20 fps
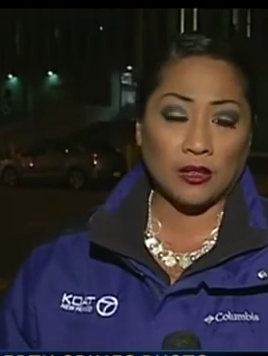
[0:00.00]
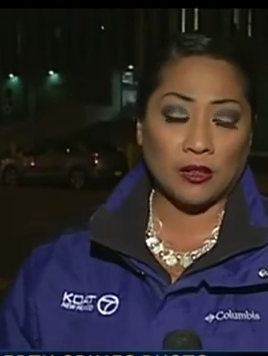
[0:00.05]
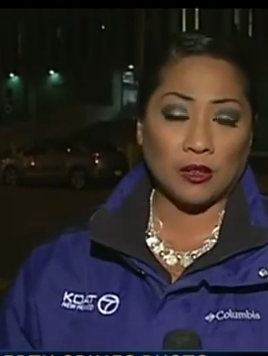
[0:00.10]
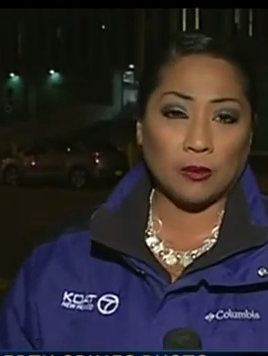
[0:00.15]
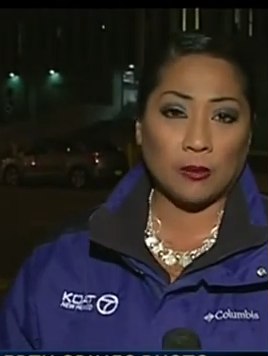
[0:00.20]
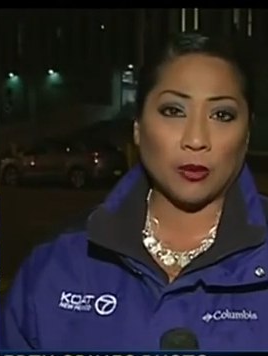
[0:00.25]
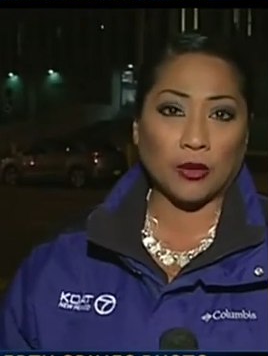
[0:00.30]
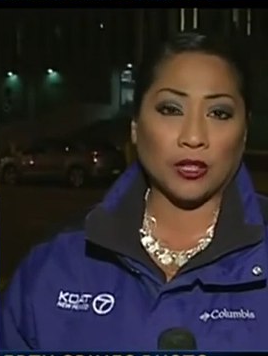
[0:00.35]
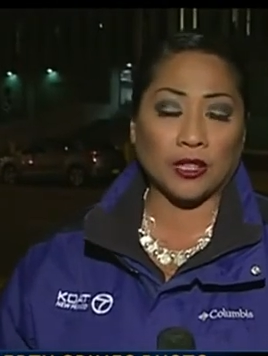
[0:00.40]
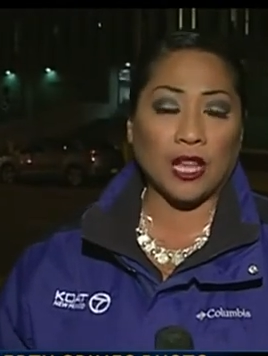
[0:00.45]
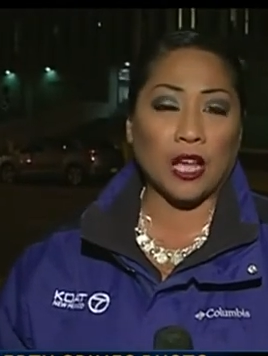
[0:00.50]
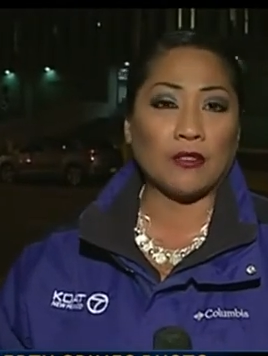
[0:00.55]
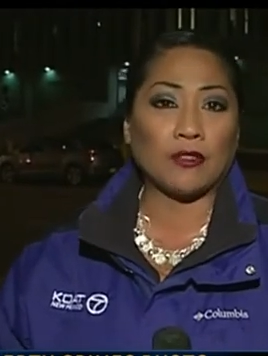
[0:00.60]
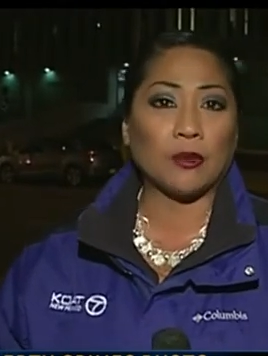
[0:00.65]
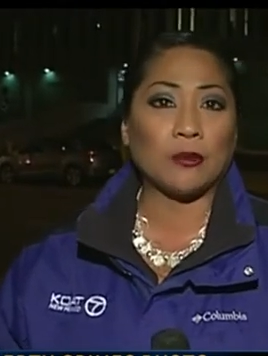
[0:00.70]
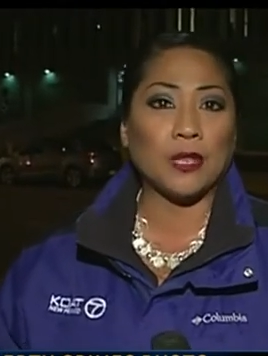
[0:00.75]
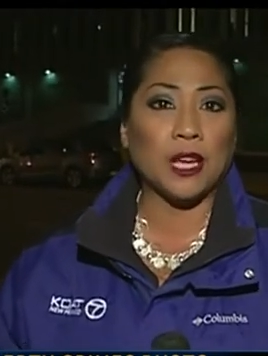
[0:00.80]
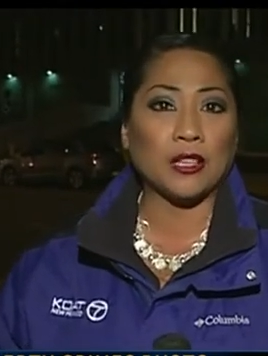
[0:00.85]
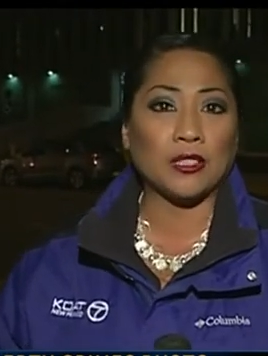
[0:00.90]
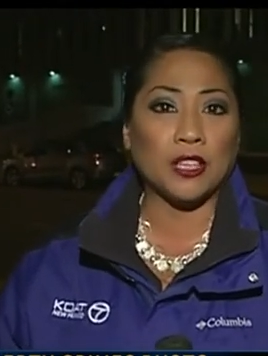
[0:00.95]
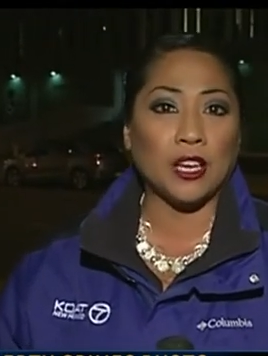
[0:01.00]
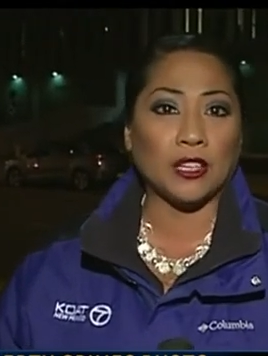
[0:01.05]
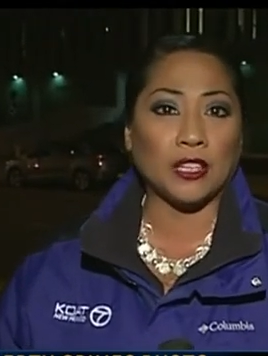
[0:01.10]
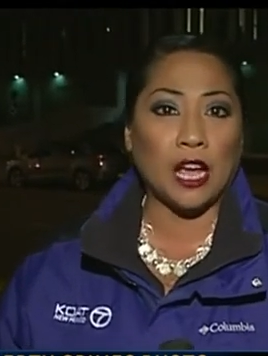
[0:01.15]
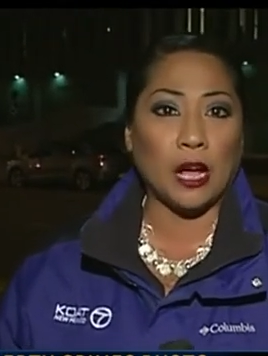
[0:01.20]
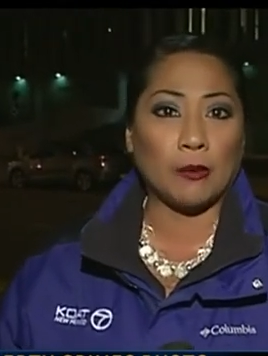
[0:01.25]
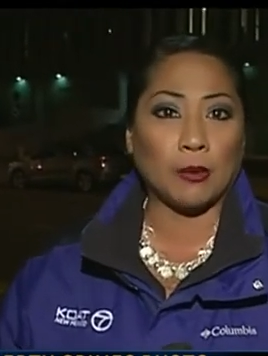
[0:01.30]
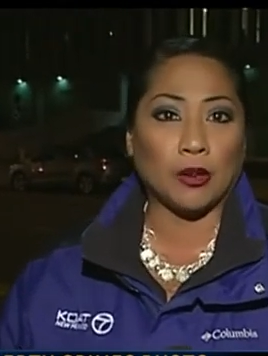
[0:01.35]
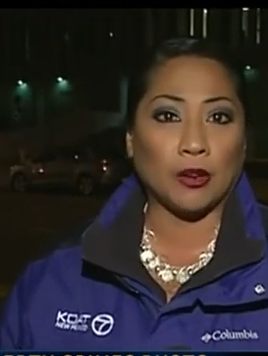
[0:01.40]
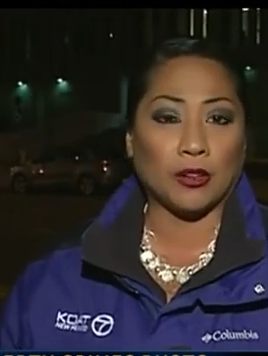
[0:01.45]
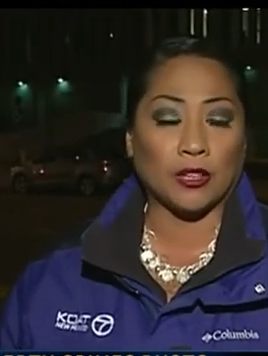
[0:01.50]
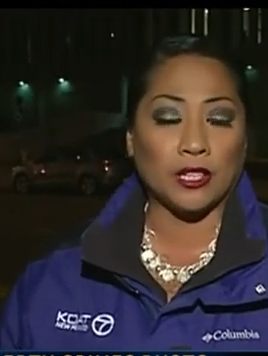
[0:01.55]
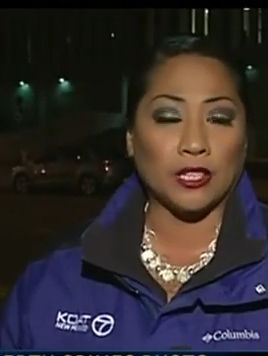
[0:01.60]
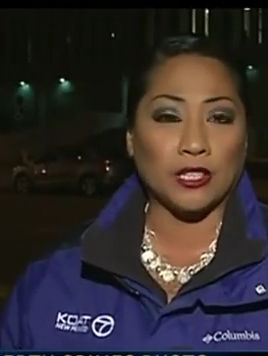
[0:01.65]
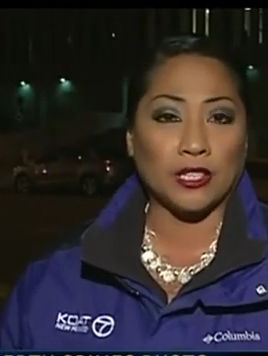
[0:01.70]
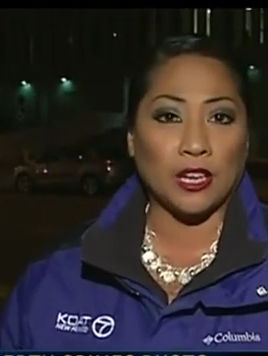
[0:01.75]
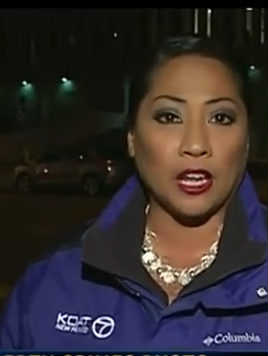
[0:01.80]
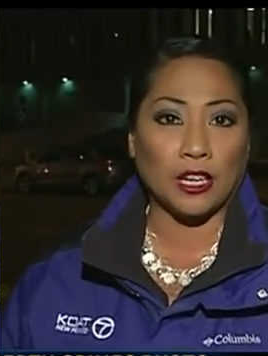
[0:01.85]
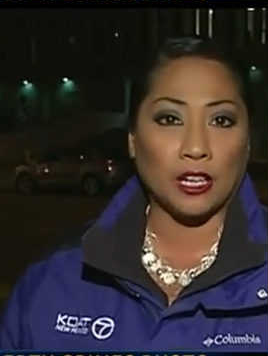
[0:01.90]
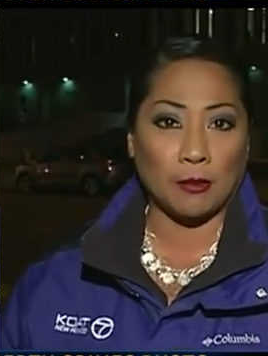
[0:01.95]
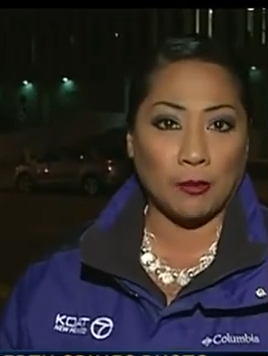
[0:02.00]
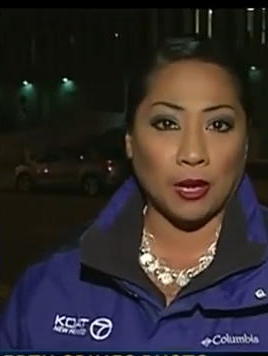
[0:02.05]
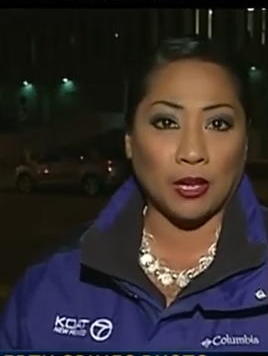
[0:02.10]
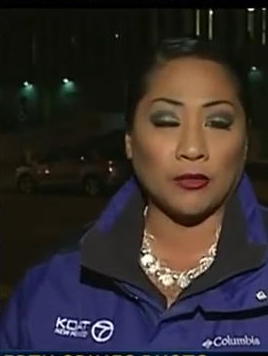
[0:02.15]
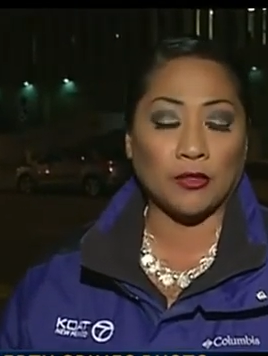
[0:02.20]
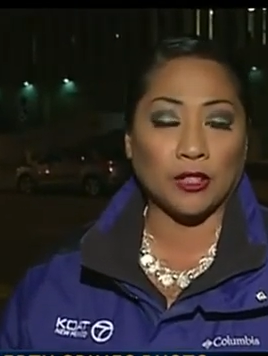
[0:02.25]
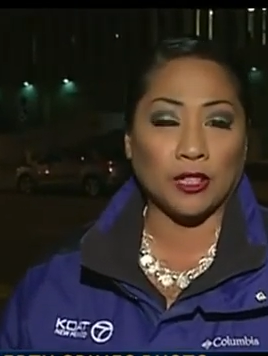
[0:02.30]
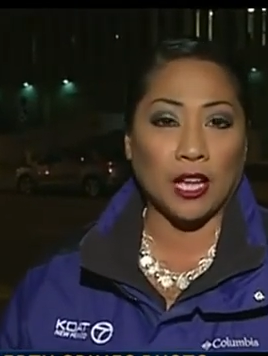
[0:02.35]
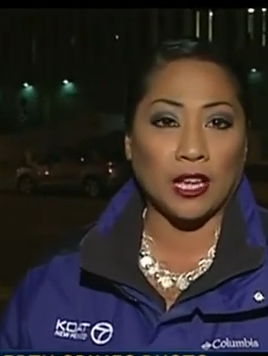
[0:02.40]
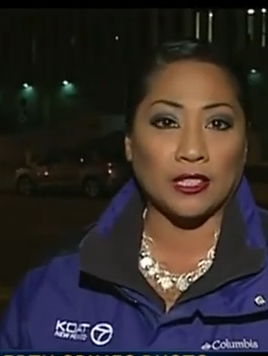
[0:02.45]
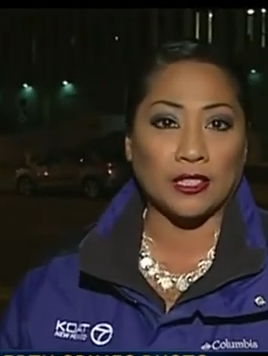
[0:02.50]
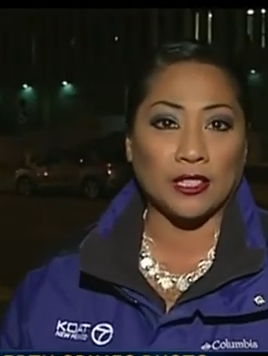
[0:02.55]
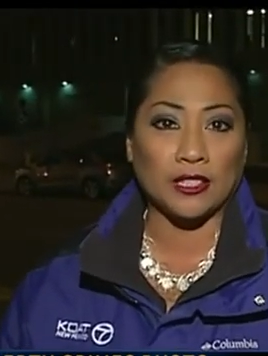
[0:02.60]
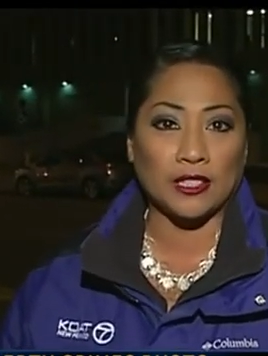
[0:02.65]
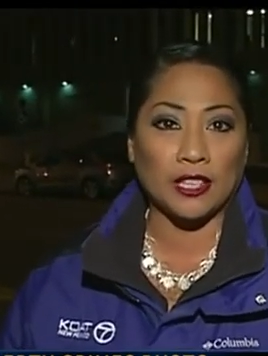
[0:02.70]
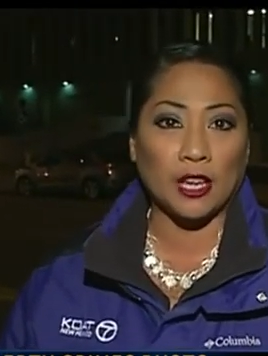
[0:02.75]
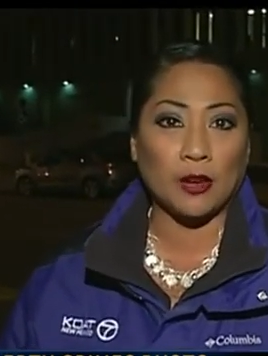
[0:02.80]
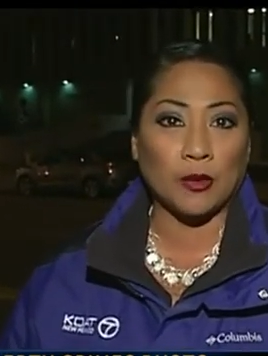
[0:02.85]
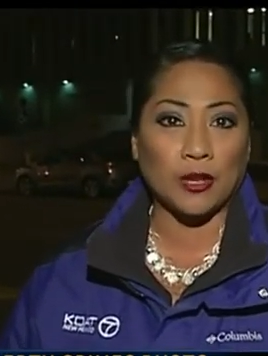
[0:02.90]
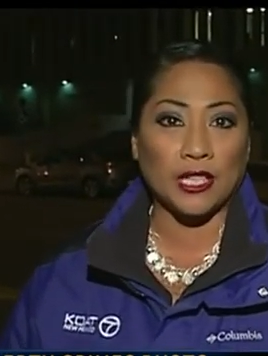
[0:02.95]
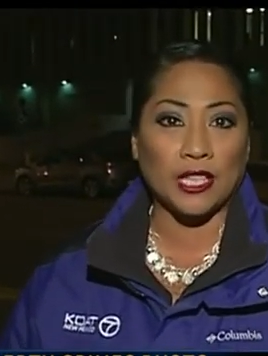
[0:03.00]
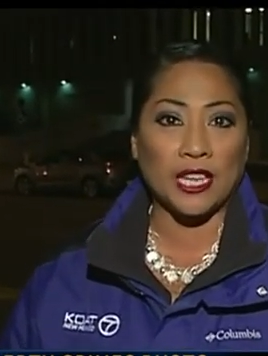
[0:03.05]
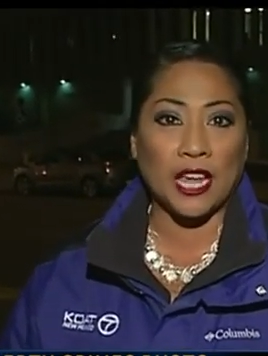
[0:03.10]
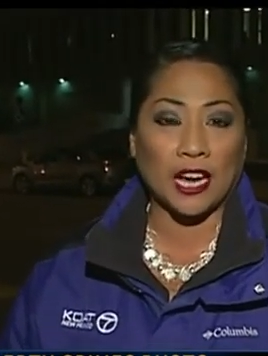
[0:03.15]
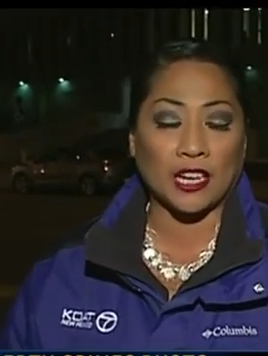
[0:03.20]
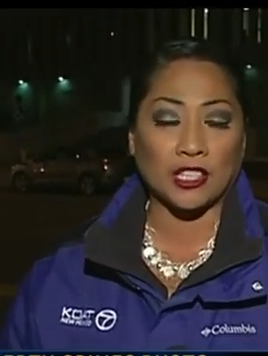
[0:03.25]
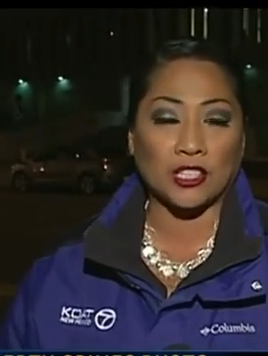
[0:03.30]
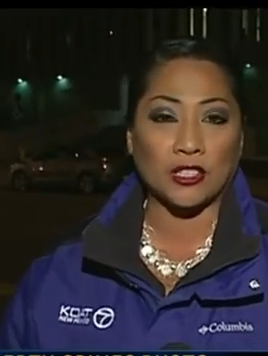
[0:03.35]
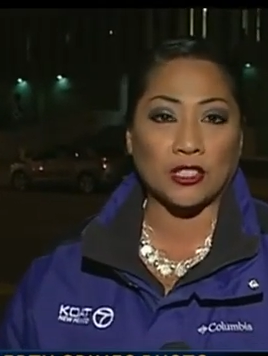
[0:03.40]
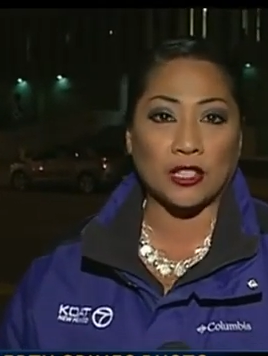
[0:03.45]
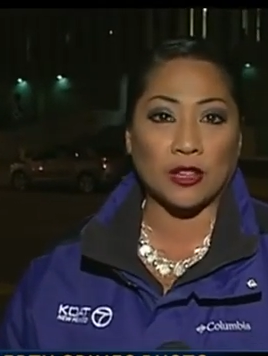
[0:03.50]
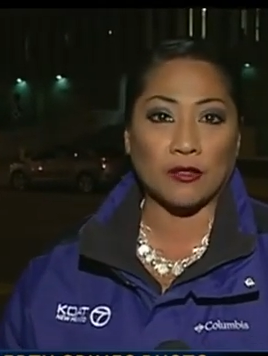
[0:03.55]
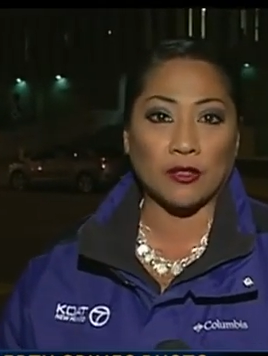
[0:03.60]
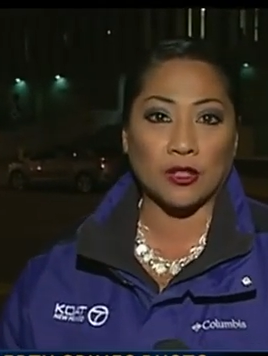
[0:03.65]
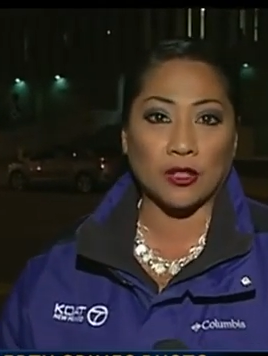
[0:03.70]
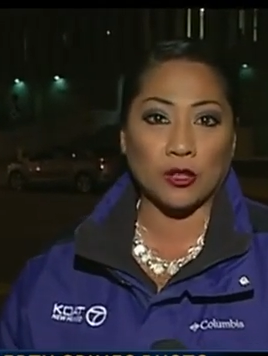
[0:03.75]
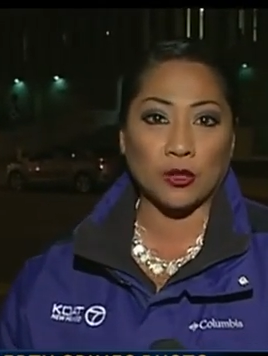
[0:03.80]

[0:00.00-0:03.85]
Reporting live from downtown Albuquerque tonight, I'm Ana Velasquez, K O A T Action seven